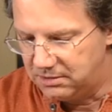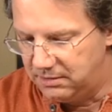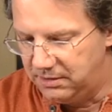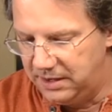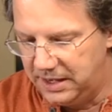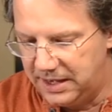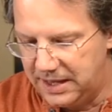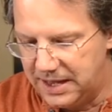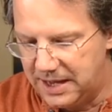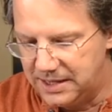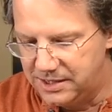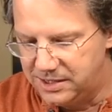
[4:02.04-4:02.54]
or
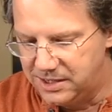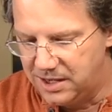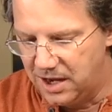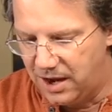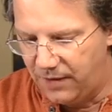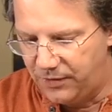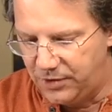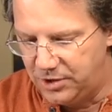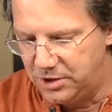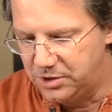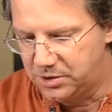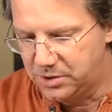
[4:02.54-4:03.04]
any of that
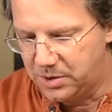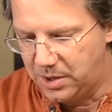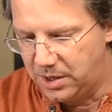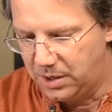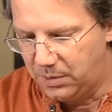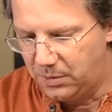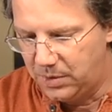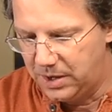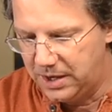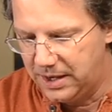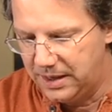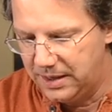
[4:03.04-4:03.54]
stuff. Just kind
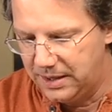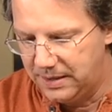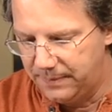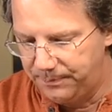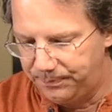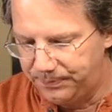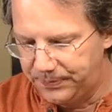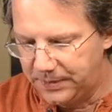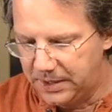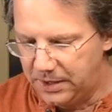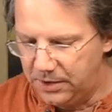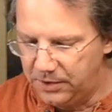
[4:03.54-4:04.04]
of want to,
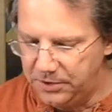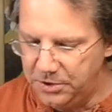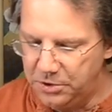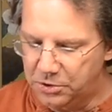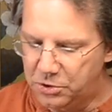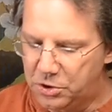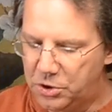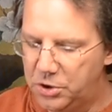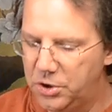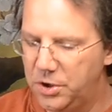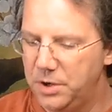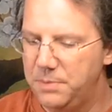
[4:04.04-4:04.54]
you know, you
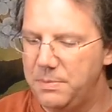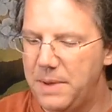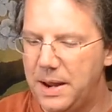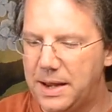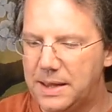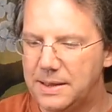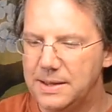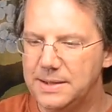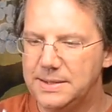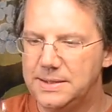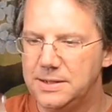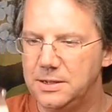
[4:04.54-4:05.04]
could
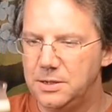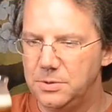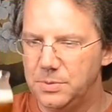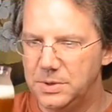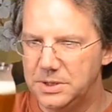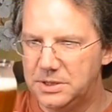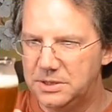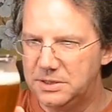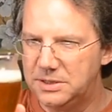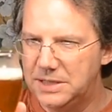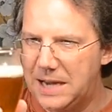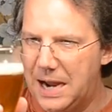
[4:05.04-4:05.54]
make this into a
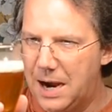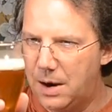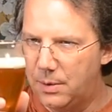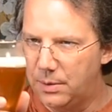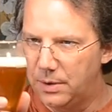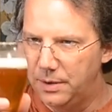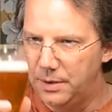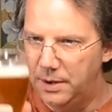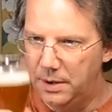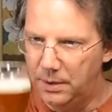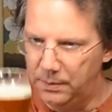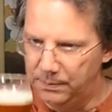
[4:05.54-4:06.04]
sour,
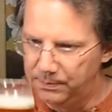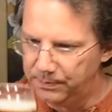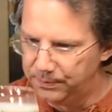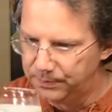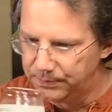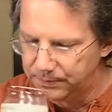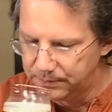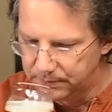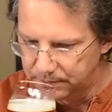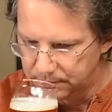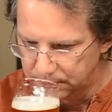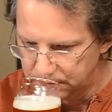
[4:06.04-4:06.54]

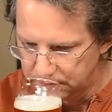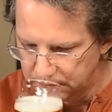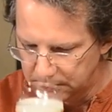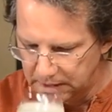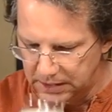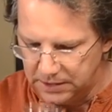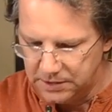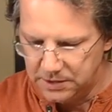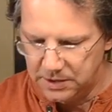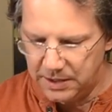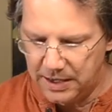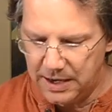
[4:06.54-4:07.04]
though.
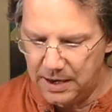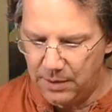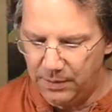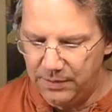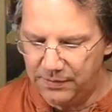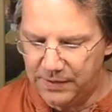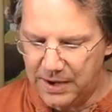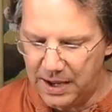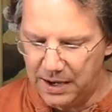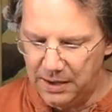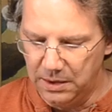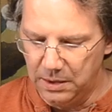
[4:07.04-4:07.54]
So now
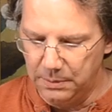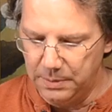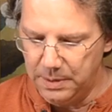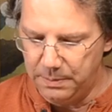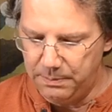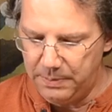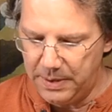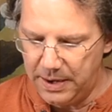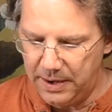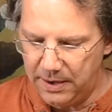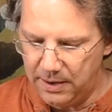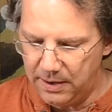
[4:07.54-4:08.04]
we've got a little
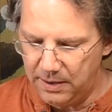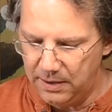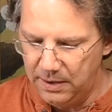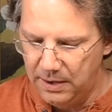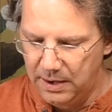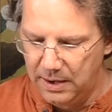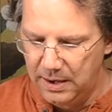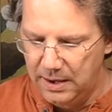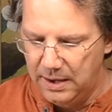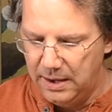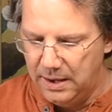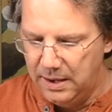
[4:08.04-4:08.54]
bit better
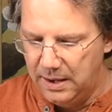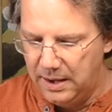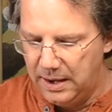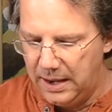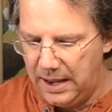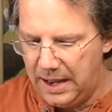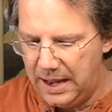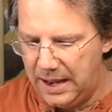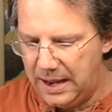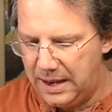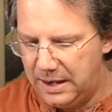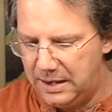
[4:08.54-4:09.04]

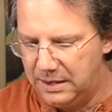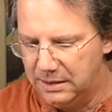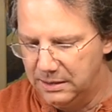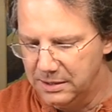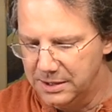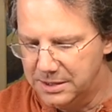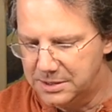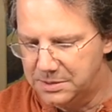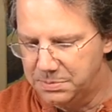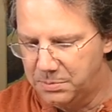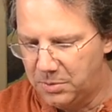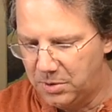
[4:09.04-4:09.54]
head. It
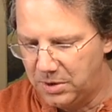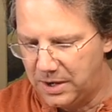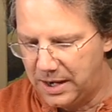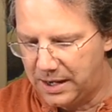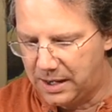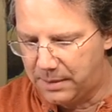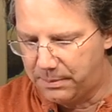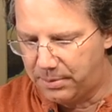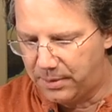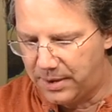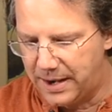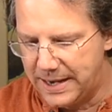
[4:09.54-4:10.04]
looks more
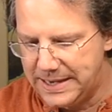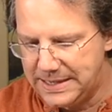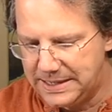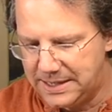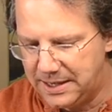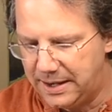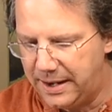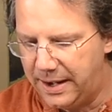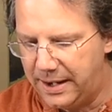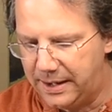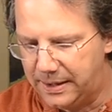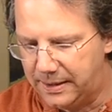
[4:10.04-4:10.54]
like a bright
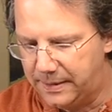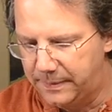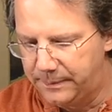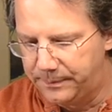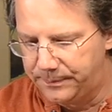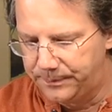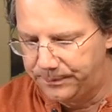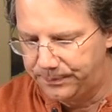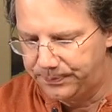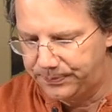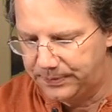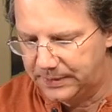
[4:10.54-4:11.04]
tank.
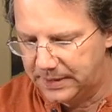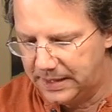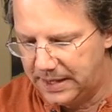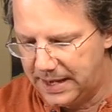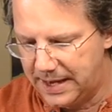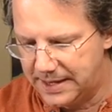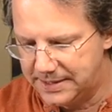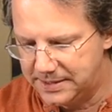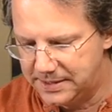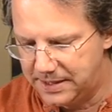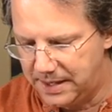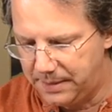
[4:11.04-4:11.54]
It
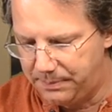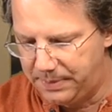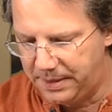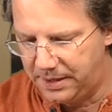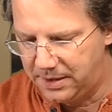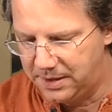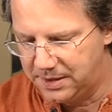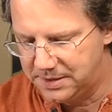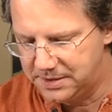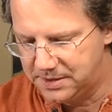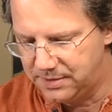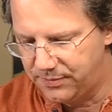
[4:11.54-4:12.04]
has the
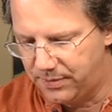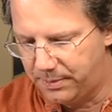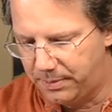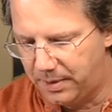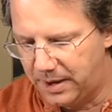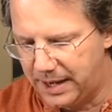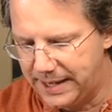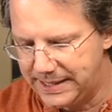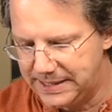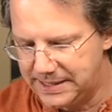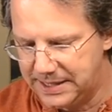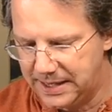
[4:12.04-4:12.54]
appearance of a
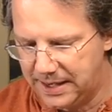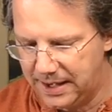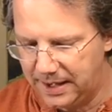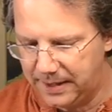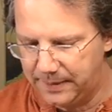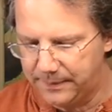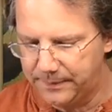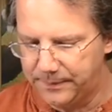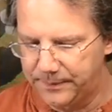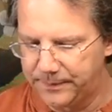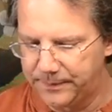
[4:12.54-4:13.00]
bright tank.